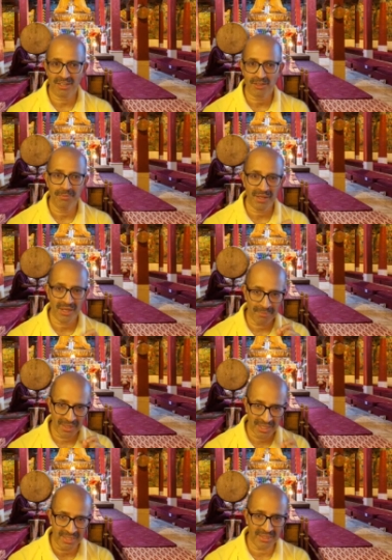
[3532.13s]
to become a
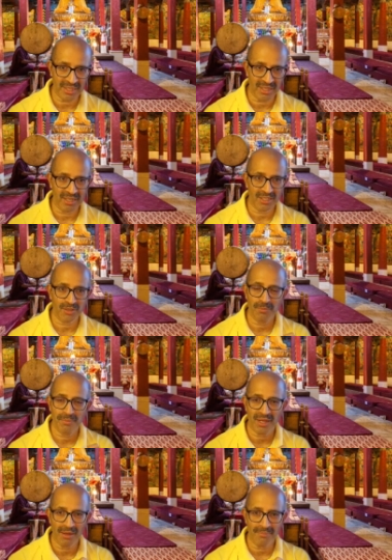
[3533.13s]
Indra, to
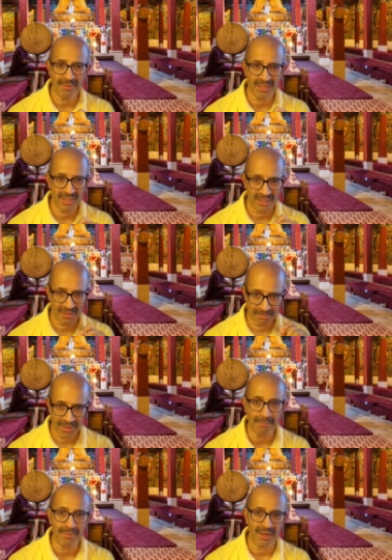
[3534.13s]
become a
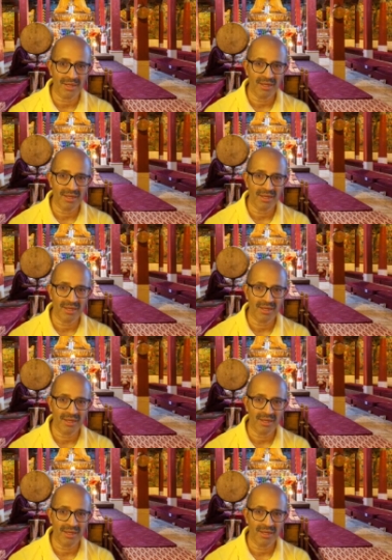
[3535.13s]
Brahma,